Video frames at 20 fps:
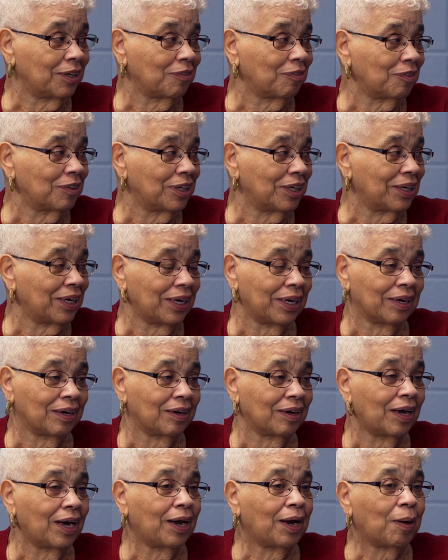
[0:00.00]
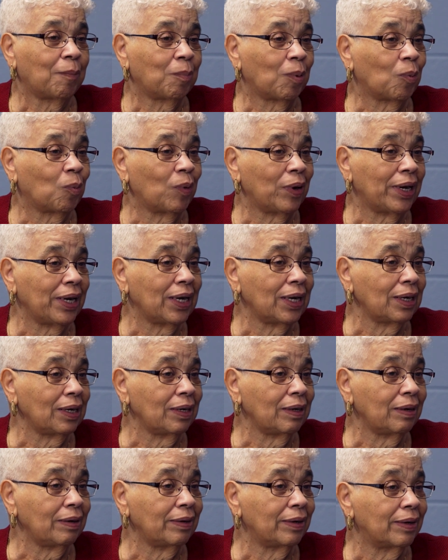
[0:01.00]
different now. But
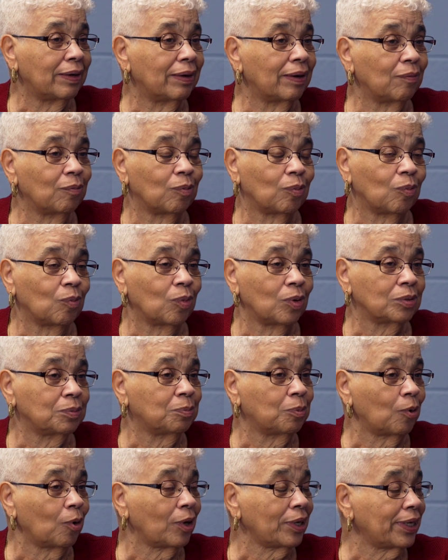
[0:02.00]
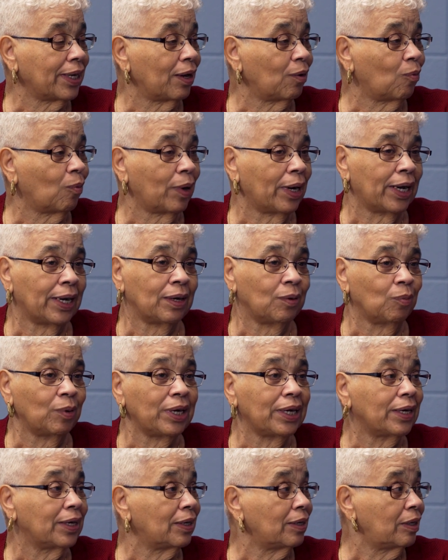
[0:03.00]
we was brought that way, and
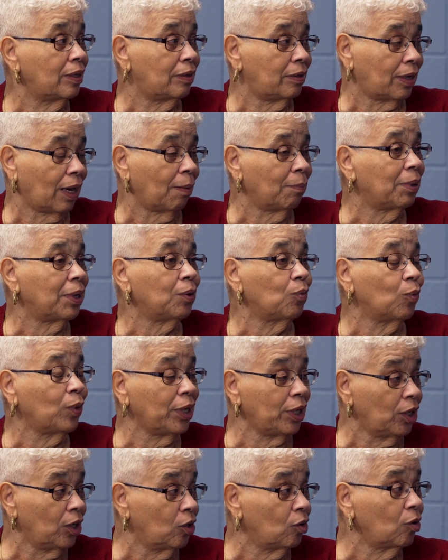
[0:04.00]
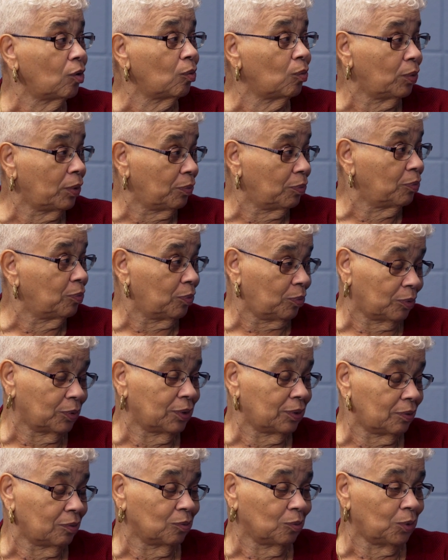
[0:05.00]
we didn't. I mean, we knew we
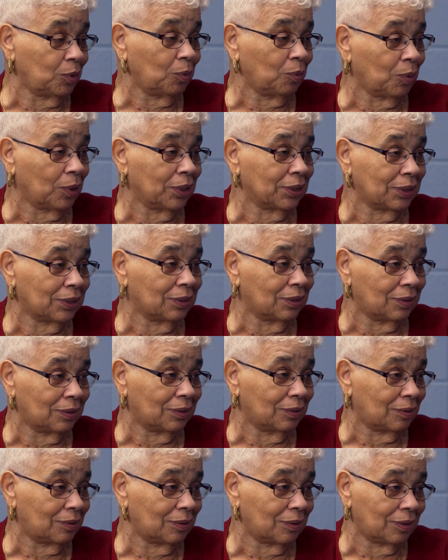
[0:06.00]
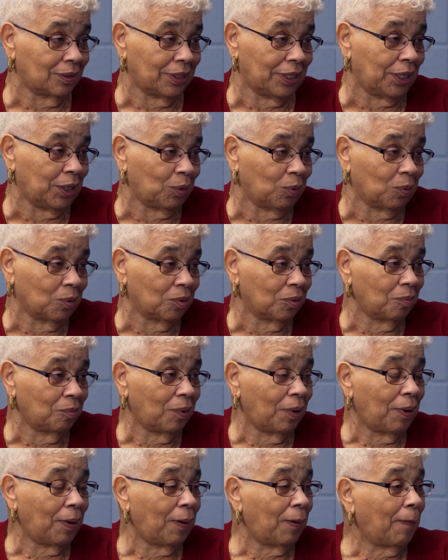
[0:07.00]
we wasn't equal,
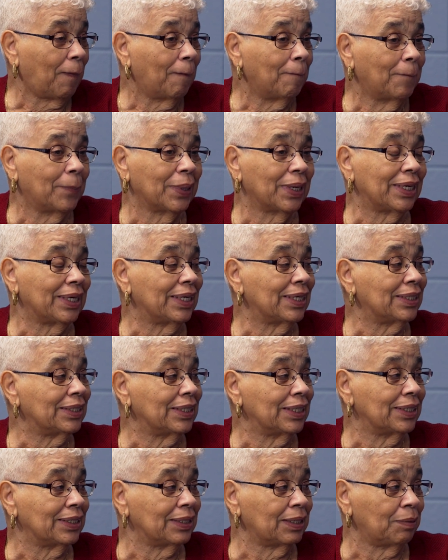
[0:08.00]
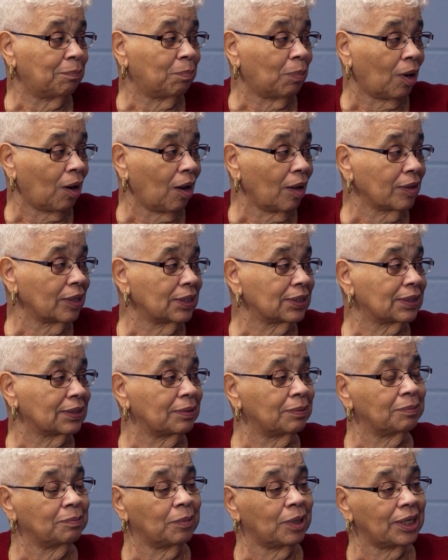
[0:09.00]
but it didn't bother us
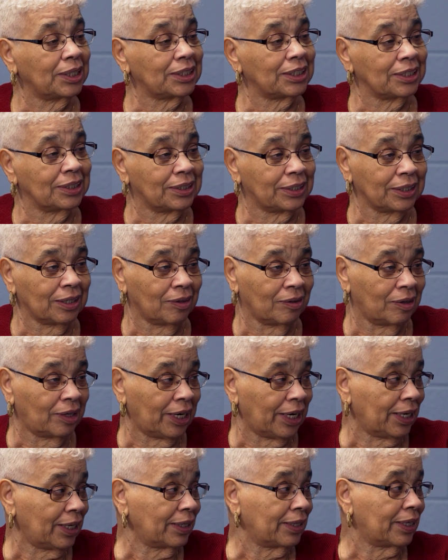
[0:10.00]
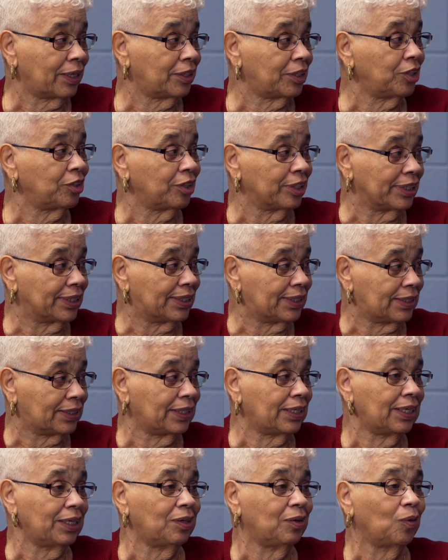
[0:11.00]
as much until now that you can
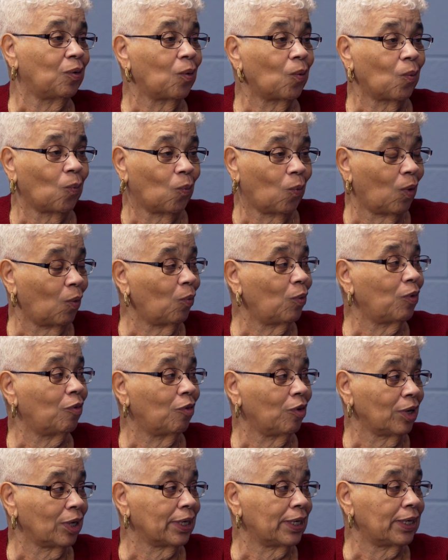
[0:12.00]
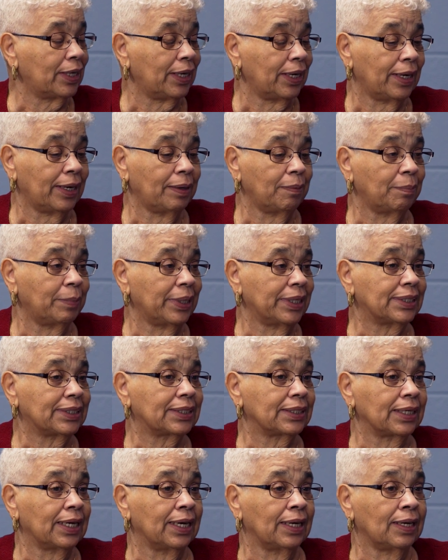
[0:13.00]
see what we really did
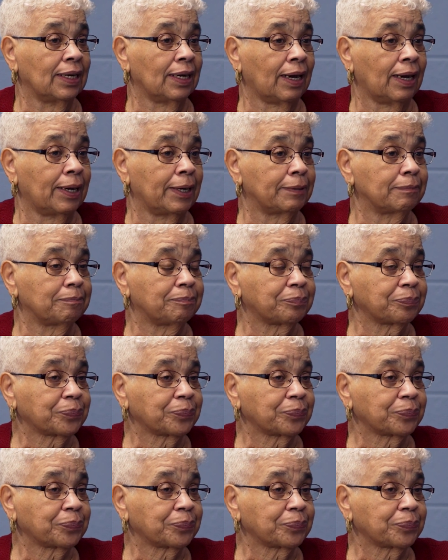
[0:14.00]
miss. And like